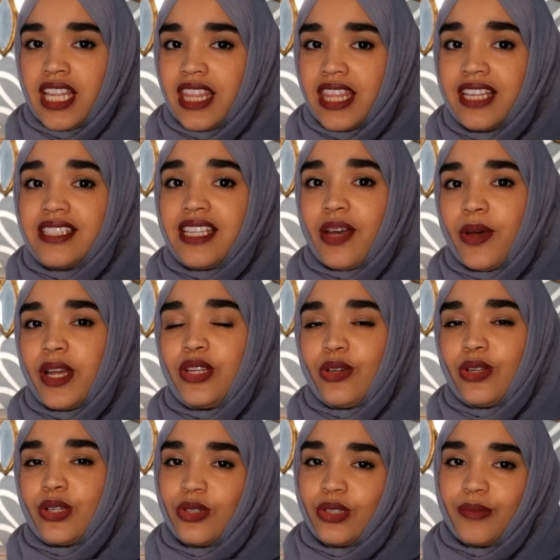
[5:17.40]
That's how I know
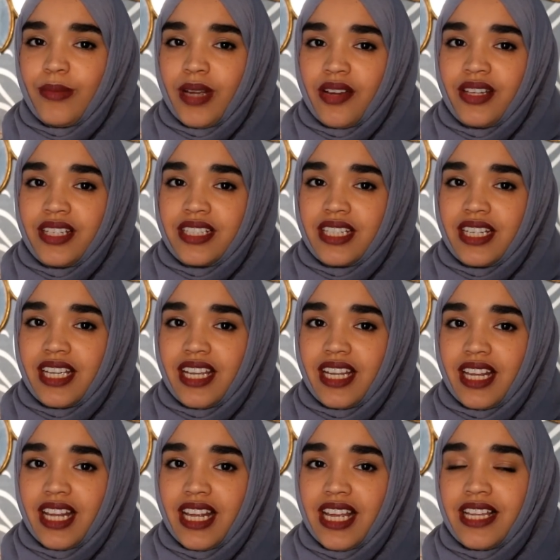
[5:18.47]
you're not married.
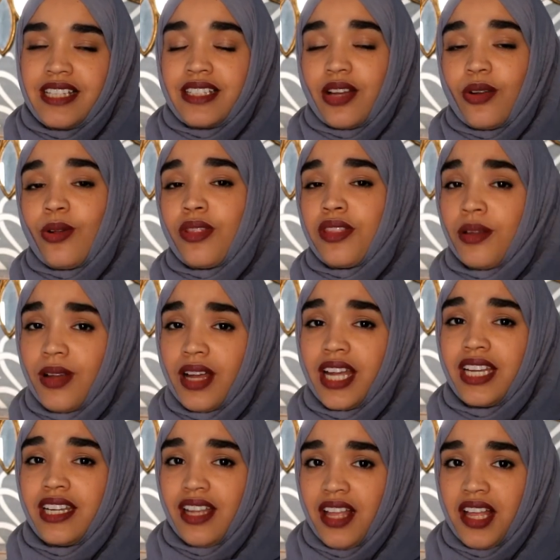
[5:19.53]
And although
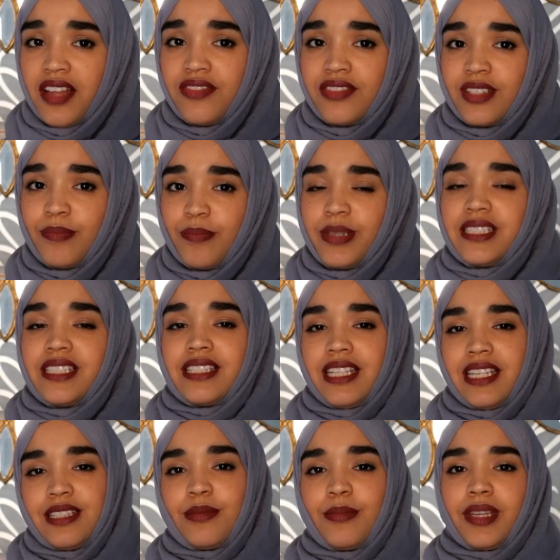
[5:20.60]
I laughed, but it
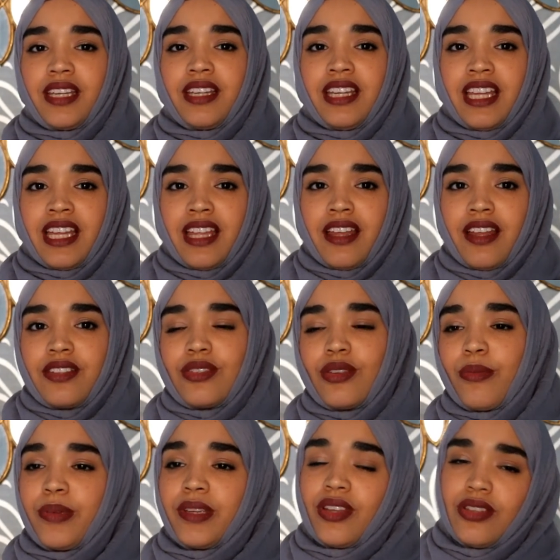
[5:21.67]
hit me. So
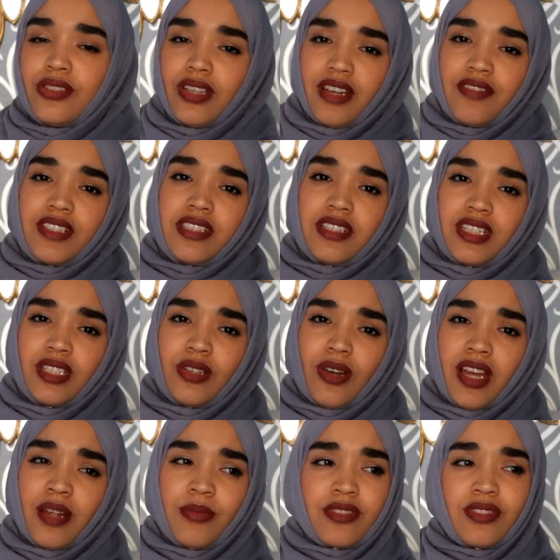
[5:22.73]
because you haven't done your
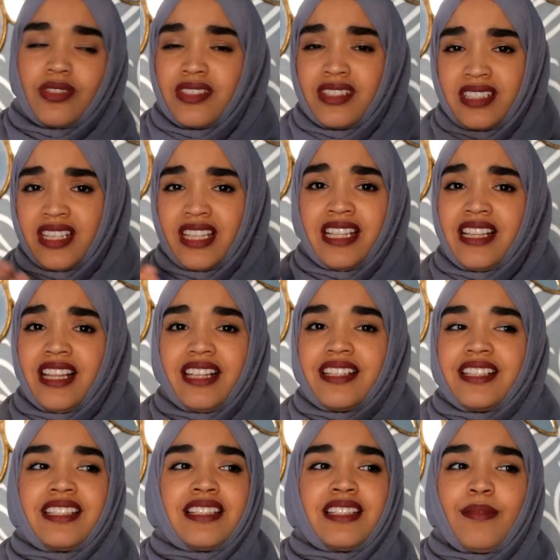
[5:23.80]
eyebrows,
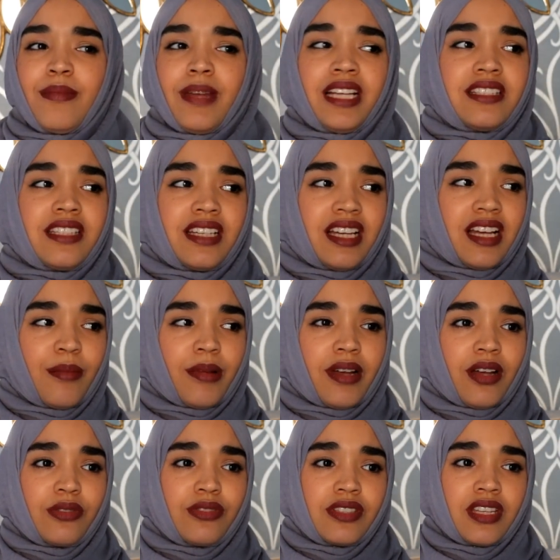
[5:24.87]
it doesn't matter
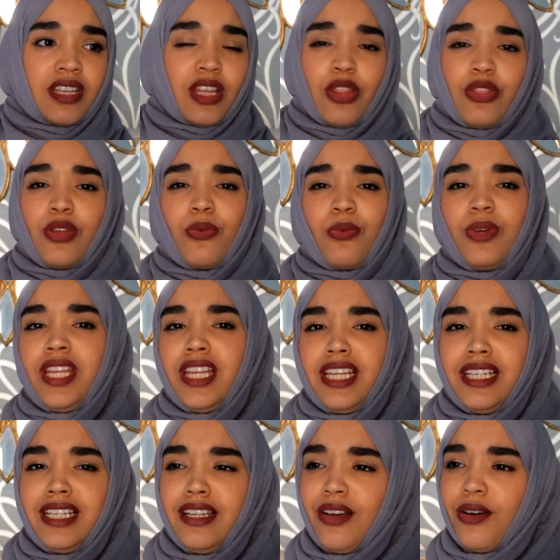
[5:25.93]
about the
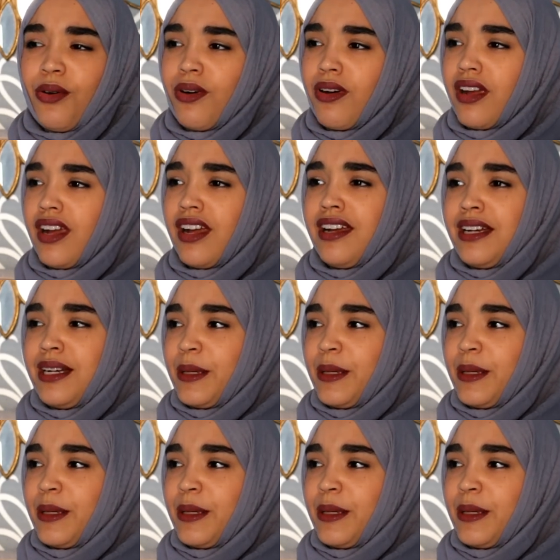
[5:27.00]
ring or,